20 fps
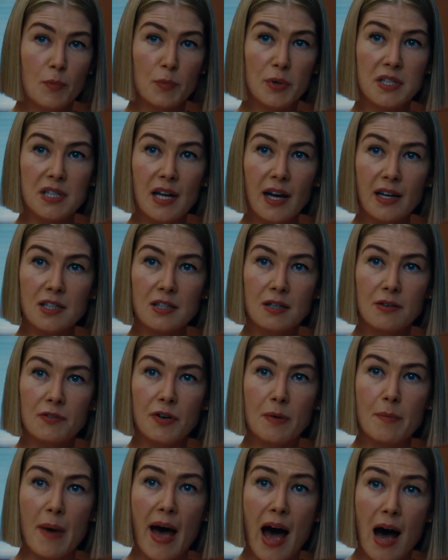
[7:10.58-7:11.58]
Protection
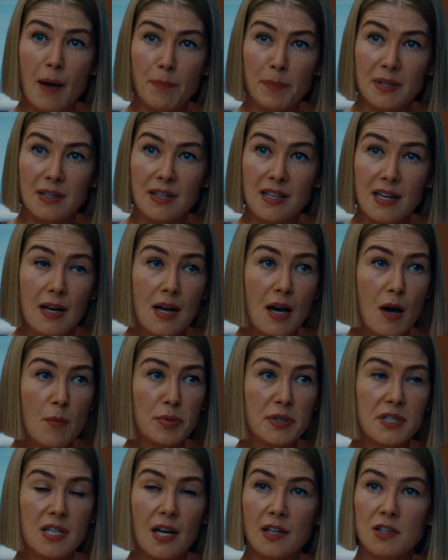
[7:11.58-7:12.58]
from apathy,
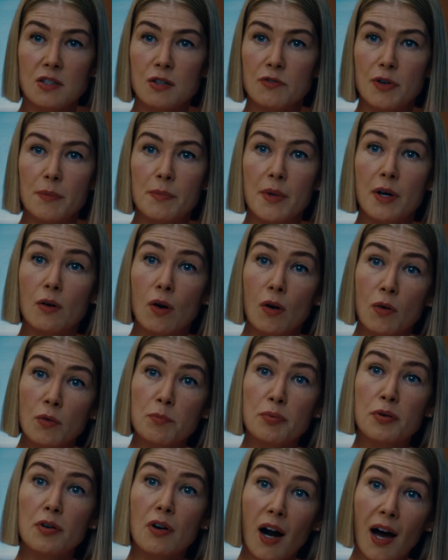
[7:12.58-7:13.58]
protection from their
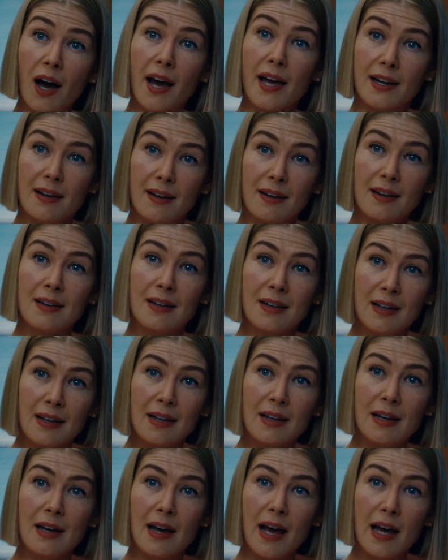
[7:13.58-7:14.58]
own pride,
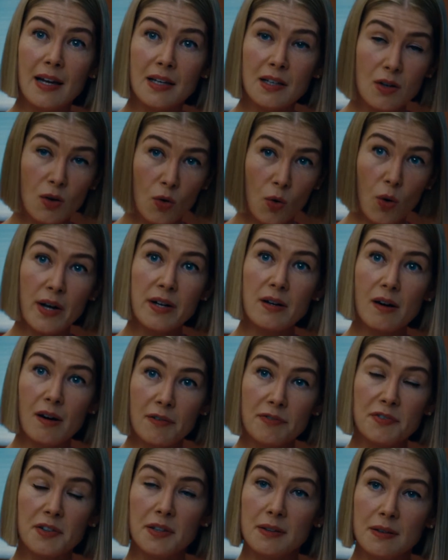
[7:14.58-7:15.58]
and quite
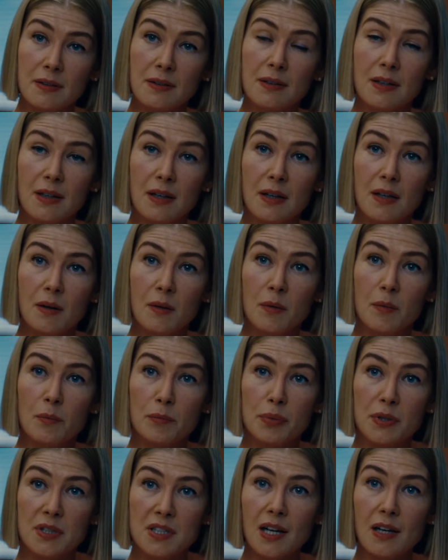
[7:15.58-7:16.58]

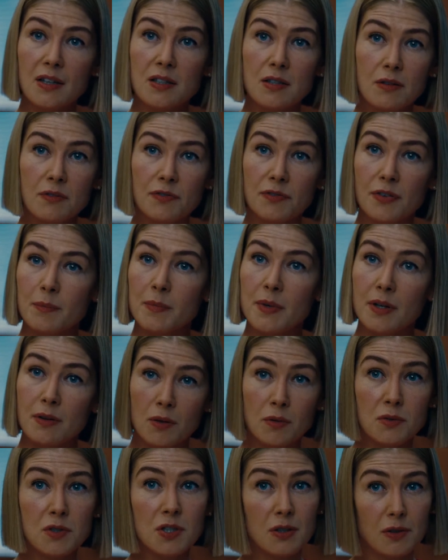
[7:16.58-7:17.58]
often, protection from their
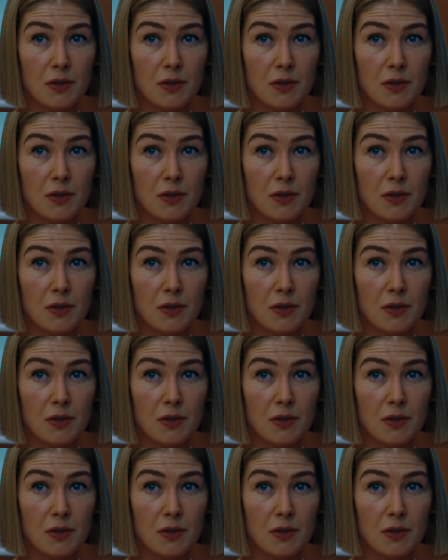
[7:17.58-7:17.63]
own